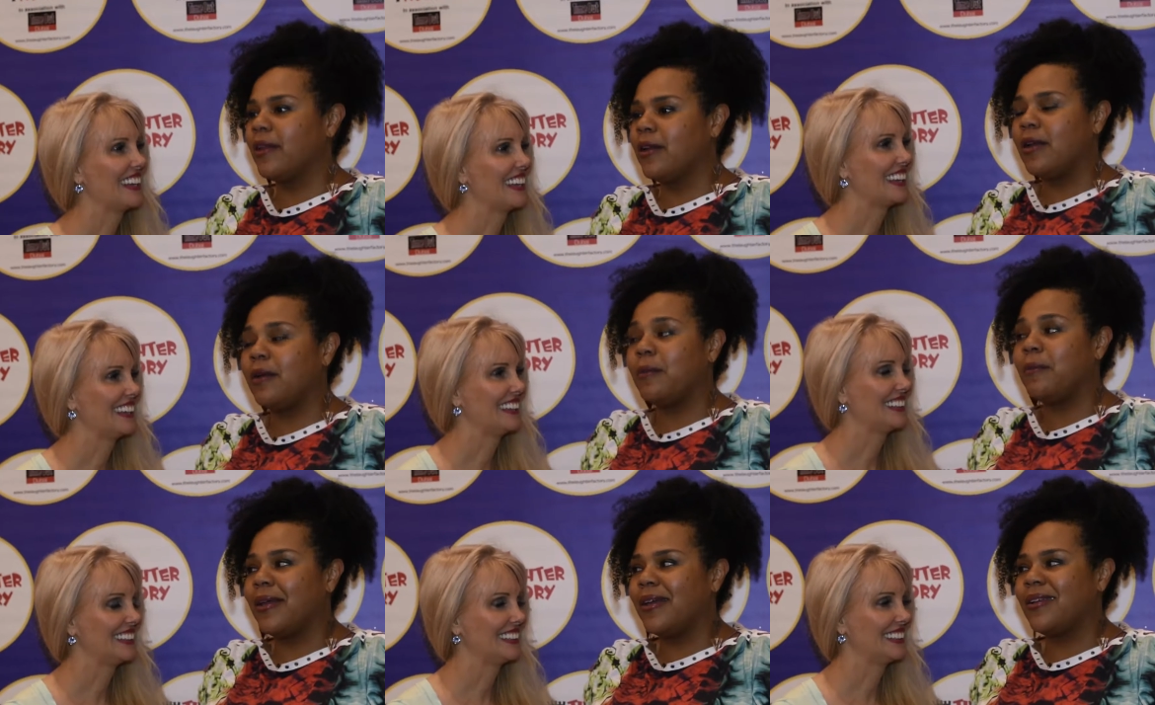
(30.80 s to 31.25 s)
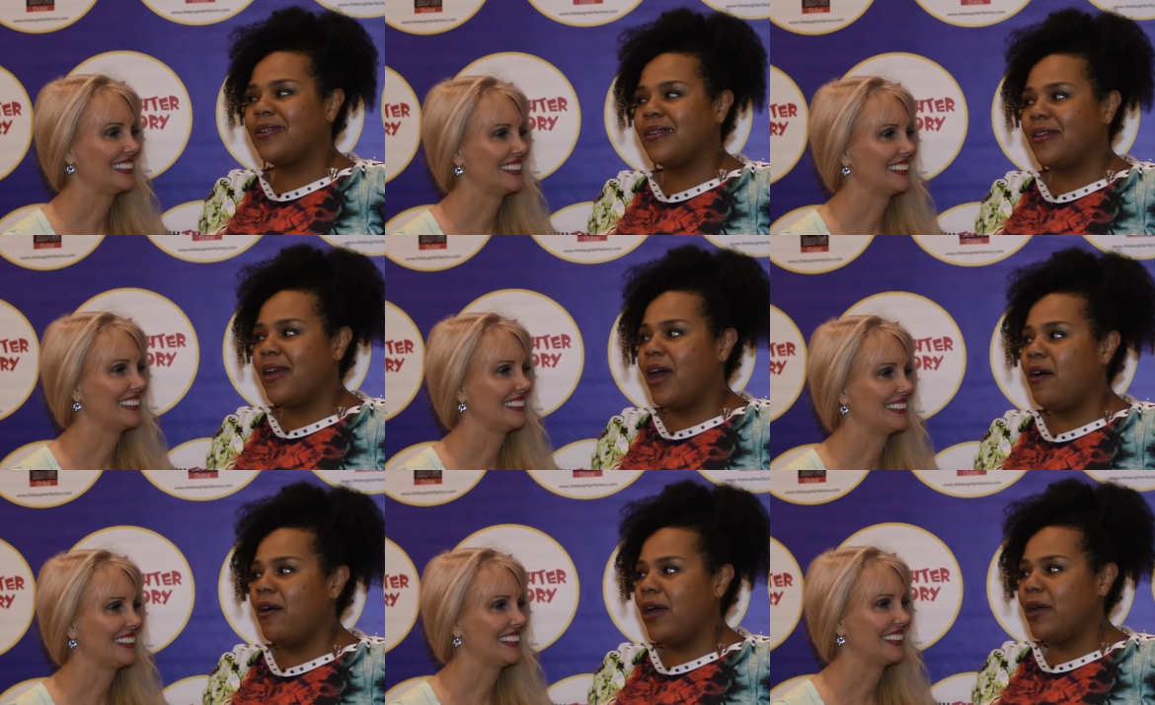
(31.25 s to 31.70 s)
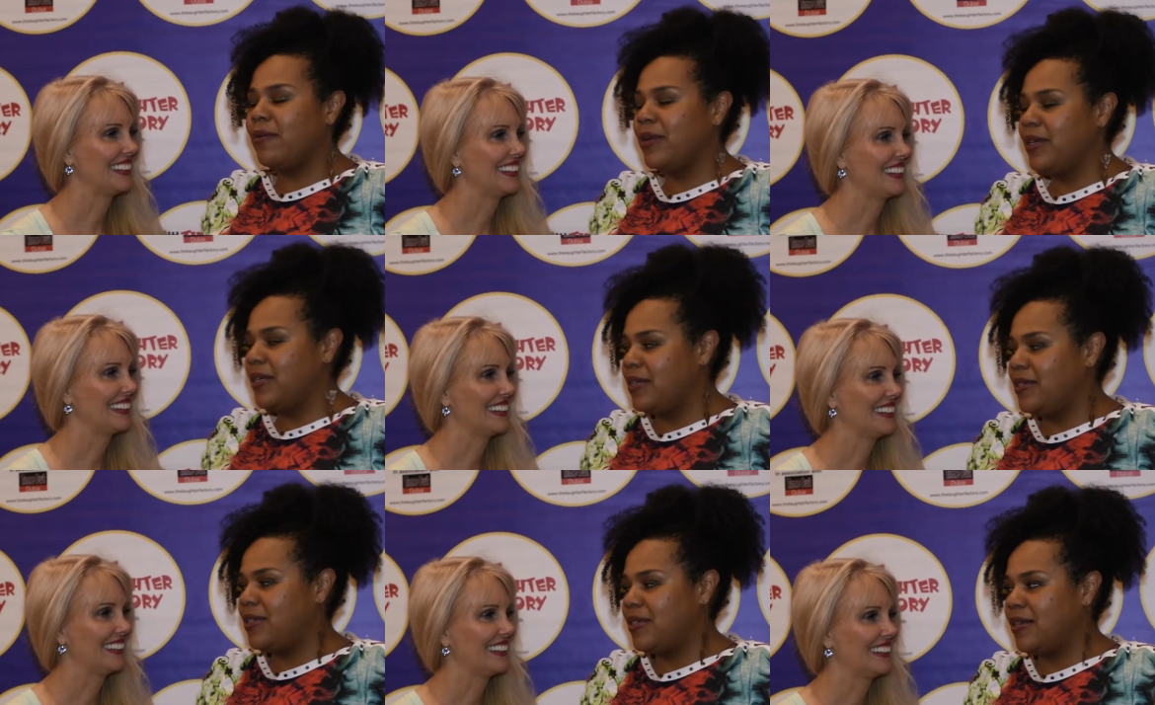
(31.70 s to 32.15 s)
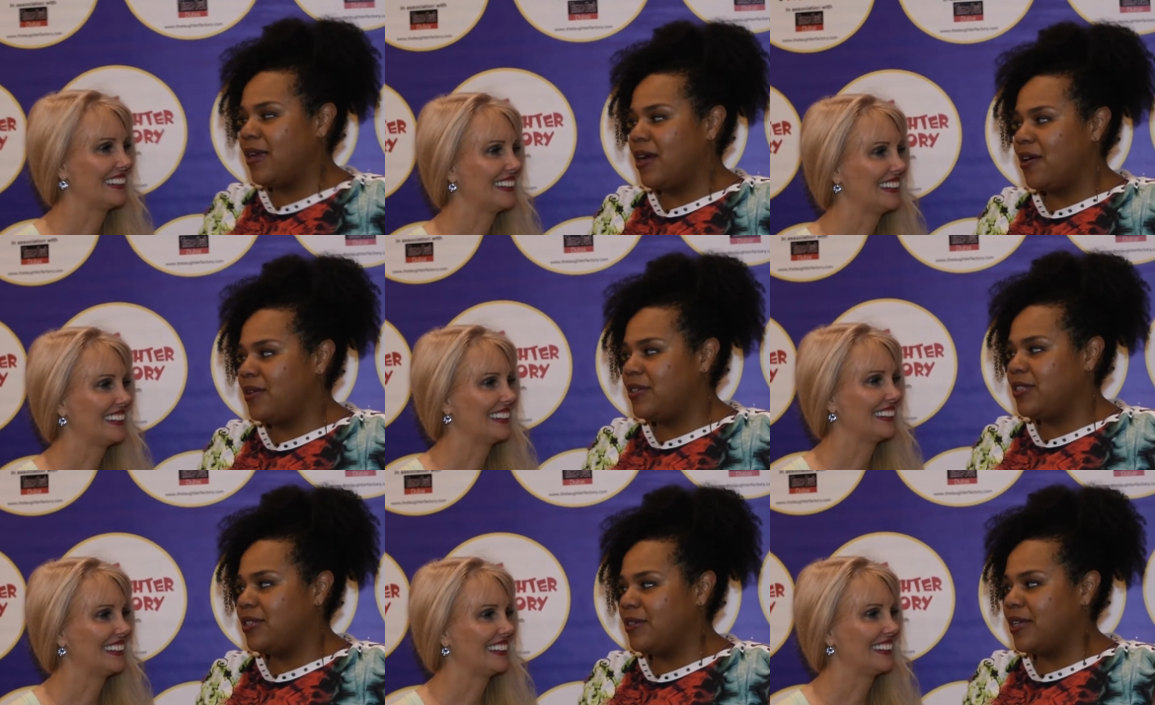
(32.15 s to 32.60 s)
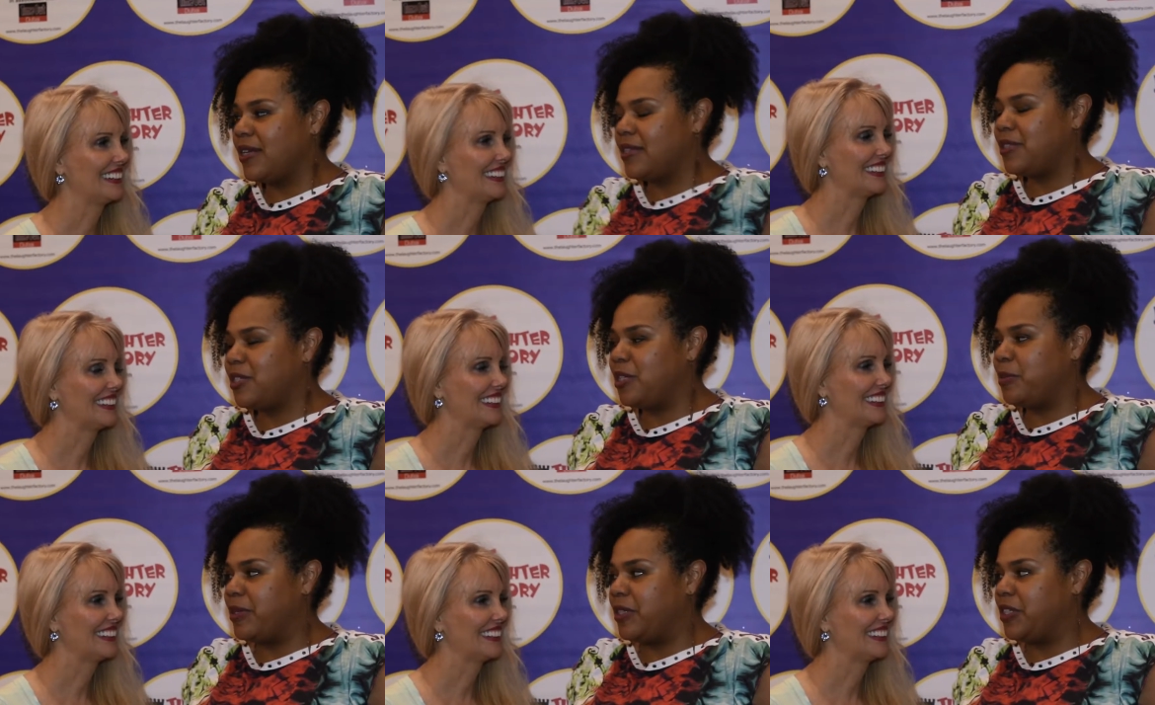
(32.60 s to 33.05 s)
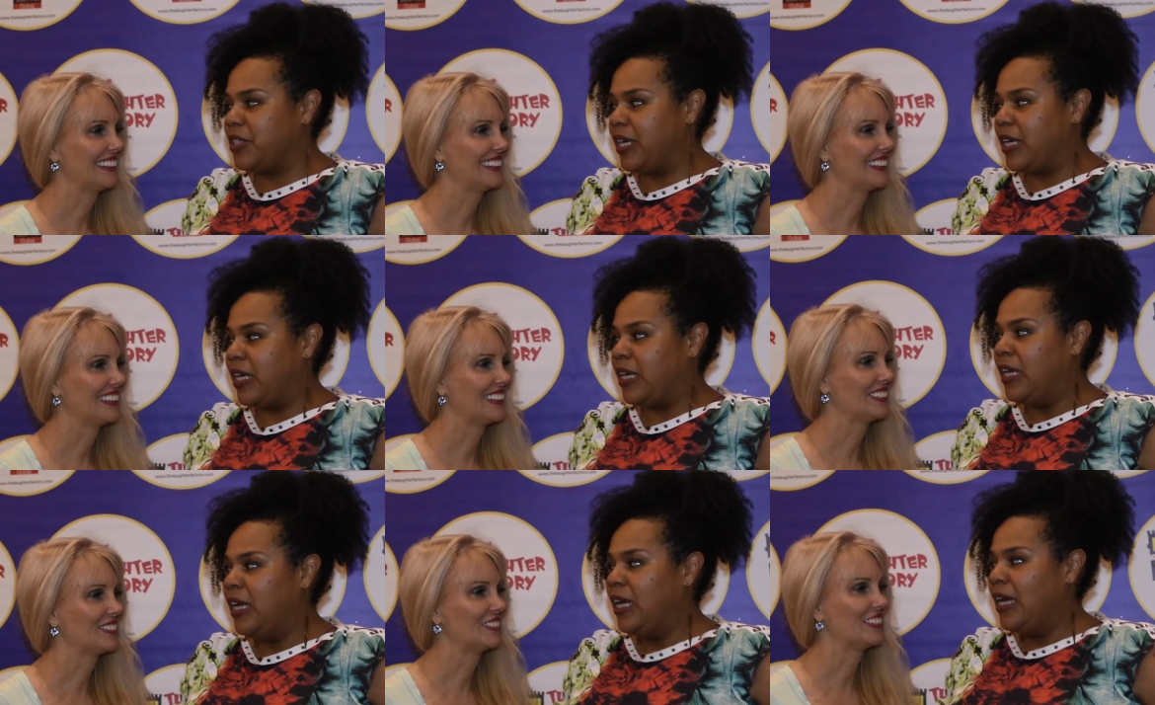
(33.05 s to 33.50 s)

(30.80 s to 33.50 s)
Speaker 1: that. I'm like, no, I really did go and do that stupid shit.